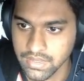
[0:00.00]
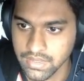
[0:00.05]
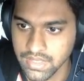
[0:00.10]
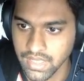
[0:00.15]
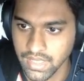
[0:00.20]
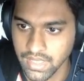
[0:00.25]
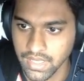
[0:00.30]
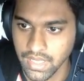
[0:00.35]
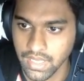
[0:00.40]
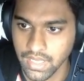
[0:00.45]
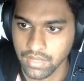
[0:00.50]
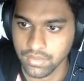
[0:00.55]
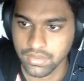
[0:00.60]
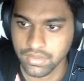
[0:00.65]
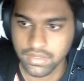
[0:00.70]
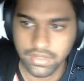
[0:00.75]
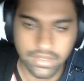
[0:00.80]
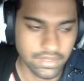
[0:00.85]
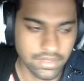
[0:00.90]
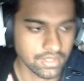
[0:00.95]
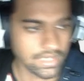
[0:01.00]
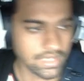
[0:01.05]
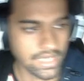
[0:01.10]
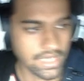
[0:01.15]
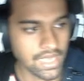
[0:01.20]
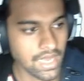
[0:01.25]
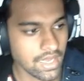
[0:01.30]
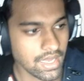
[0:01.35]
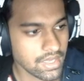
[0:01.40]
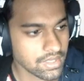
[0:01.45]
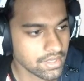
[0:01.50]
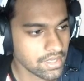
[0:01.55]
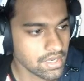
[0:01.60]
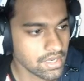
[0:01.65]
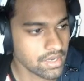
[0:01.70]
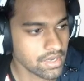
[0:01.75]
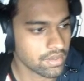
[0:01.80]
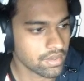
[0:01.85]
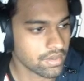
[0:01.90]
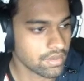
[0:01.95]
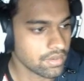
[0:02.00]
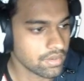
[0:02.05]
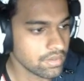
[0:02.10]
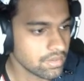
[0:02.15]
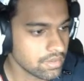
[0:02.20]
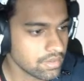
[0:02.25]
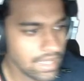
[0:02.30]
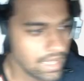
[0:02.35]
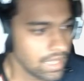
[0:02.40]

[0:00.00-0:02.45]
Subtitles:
Checkout. Yeah, there you go.